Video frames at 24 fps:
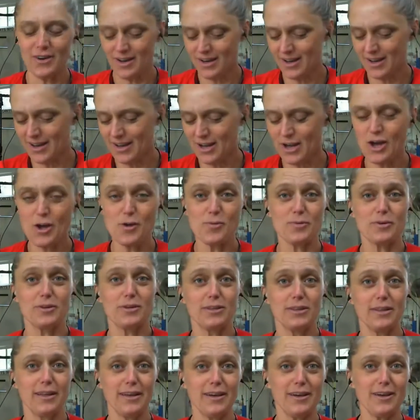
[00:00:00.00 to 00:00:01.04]
I'm
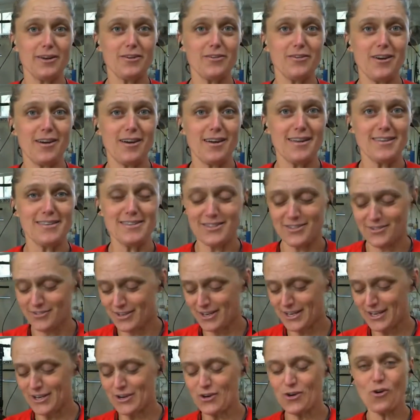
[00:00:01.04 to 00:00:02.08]
Claire,
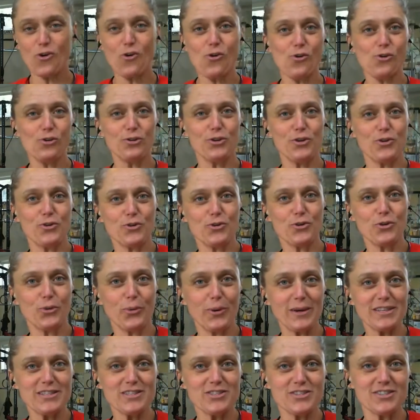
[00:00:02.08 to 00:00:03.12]
answering all your
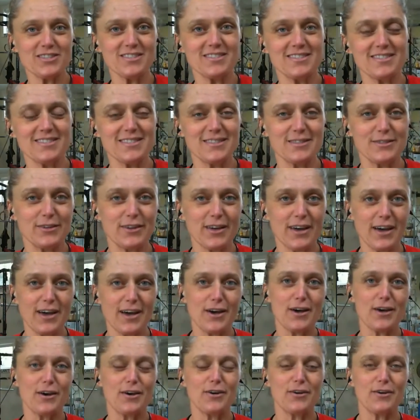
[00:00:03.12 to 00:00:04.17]
questions,
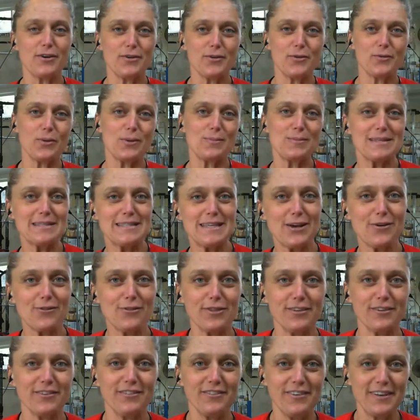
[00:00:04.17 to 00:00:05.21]
women's health
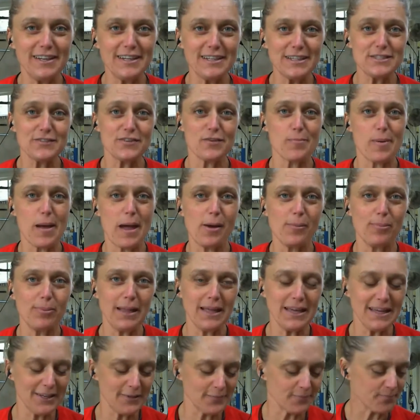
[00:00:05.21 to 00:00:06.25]
and fitness for Power Play.
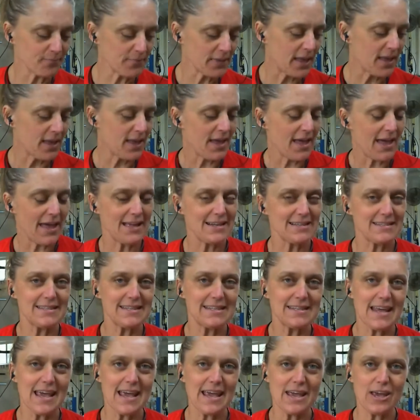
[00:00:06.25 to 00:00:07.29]
And
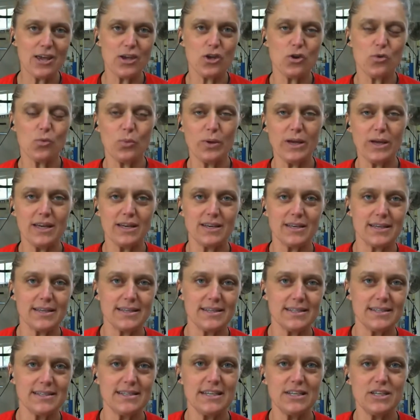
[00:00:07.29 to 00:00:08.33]
today we are
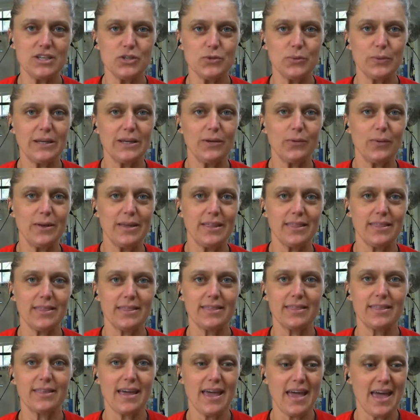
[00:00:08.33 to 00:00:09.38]
continuing with
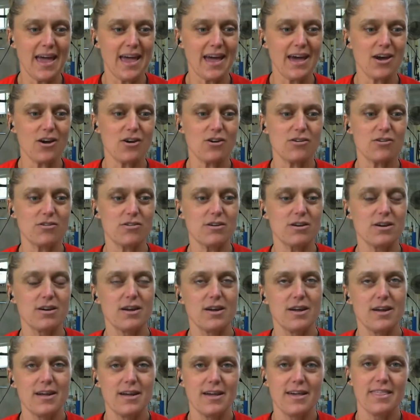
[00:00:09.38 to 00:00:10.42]
our
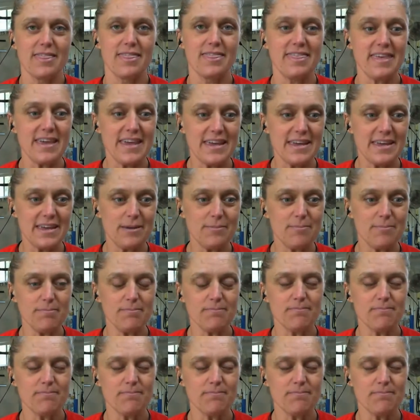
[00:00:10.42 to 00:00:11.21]
theme